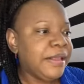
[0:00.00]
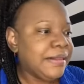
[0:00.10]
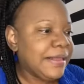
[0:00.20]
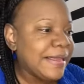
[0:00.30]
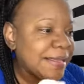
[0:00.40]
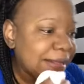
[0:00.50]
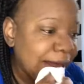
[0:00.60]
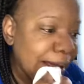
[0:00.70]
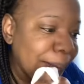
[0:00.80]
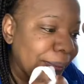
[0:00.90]
These
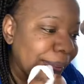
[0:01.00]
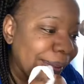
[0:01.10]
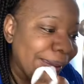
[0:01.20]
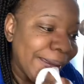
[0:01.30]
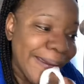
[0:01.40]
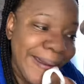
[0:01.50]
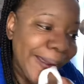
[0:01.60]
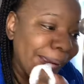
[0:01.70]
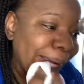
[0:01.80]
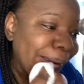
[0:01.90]
lips.
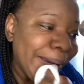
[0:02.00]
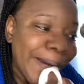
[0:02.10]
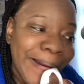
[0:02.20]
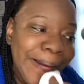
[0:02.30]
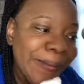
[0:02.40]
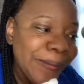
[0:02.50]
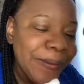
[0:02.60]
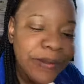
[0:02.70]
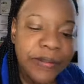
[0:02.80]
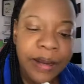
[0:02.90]
Whoa,
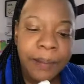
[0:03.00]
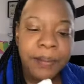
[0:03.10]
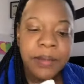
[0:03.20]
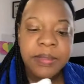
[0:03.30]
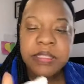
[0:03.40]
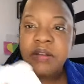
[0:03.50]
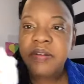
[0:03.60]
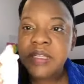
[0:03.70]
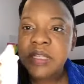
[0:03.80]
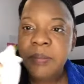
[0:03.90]
you saw that big piece of
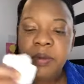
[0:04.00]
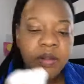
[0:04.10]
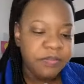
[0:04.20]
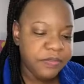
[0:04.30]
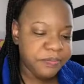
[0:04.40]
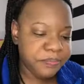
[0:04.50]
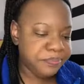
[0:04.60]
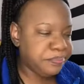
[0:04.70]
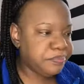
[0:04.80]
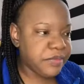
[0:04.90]
crust come off?
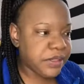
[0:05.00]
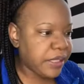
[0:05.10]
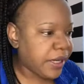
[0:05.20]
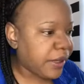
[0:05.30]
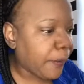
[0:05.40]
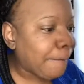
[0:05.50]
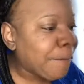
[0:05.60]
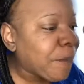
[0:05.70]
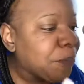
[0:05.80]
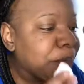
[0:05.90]
Mm, child.
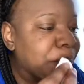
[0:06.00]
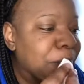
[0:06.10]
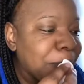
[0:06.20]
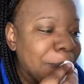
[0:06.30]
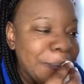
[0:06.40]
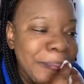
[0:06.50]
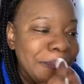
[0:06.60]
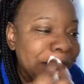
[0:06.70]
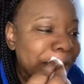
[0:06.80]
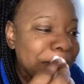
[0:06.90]

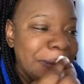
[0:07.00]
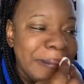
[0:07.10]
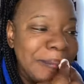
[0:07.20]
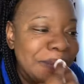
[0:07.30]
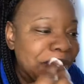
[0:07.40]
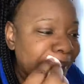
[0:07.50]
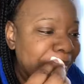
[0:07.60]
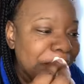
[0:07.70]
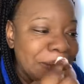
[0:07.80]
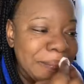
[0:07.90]
Them lips be
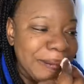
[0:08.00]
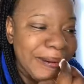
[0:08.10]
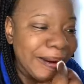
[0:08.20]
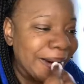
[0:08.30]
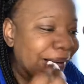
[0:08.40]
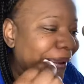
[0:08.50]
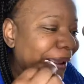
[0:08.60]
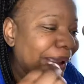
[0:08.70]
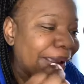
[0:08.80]
doing me dirty.